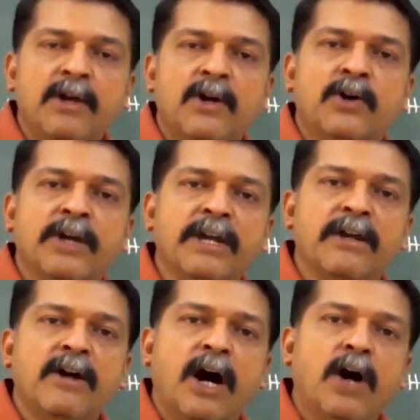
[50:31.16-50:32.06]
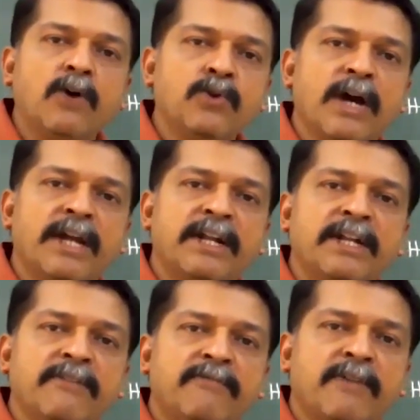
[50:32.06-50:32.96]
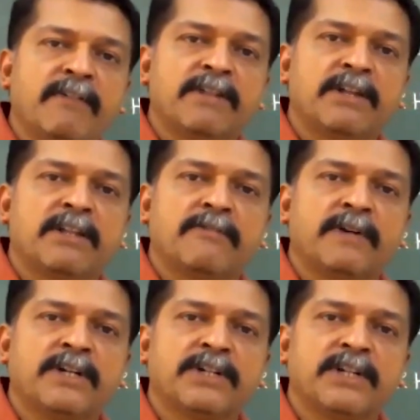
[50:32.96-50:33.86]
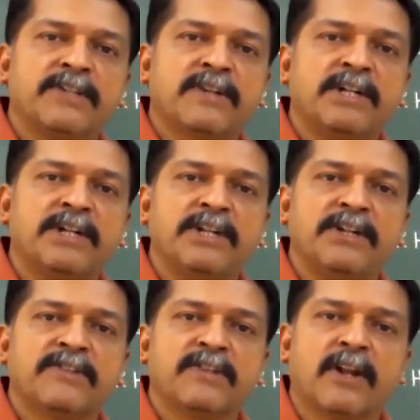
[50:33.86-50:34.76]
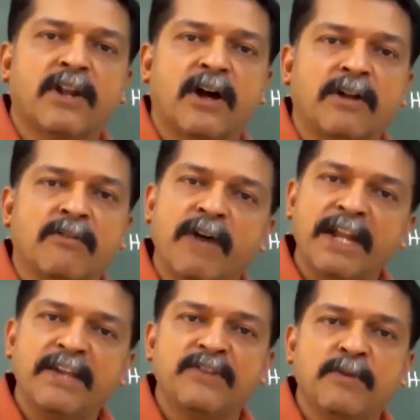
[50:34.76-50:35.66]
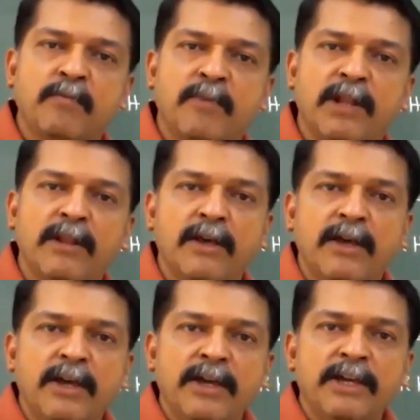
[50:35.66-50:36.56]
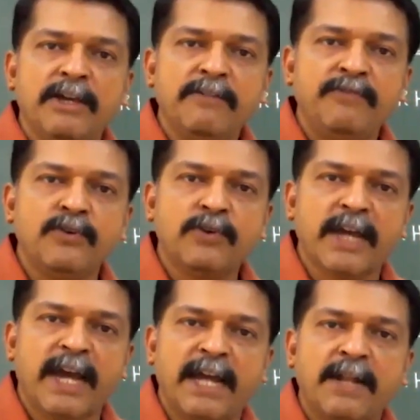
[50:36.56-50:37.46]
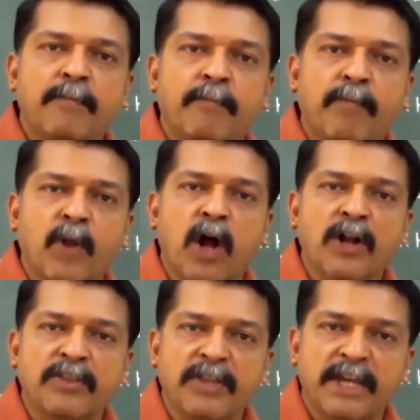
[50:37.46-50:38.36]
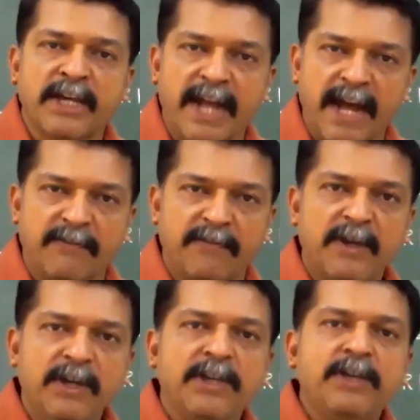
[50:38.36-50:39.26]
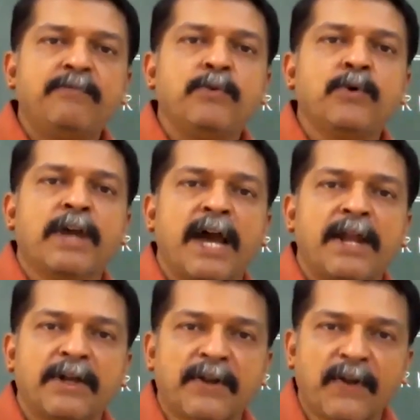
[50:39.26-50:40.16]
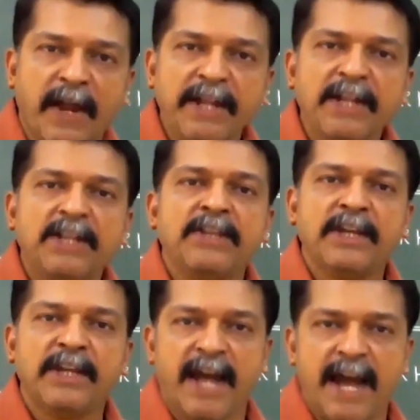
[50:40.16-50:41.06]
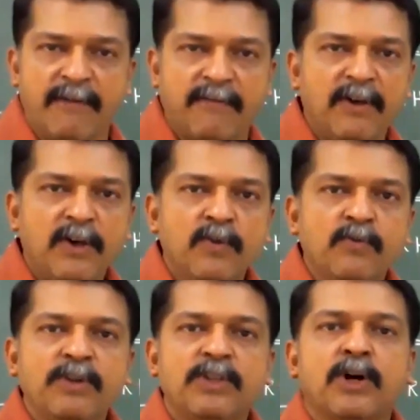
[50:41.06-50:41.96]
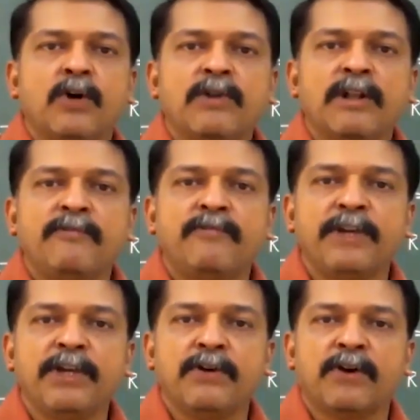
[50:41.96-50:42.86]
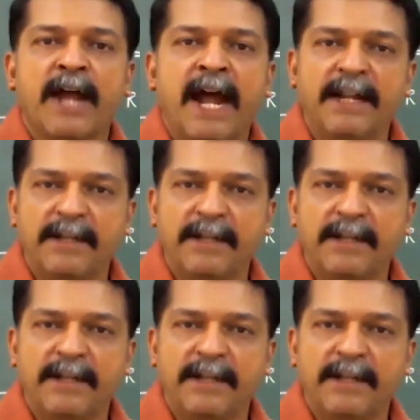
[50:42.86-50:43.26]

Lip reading: Okay, how to identify whether the function is continuous or not? Very simple. If you can plot the graph, if you can write the graph without lifting your hand,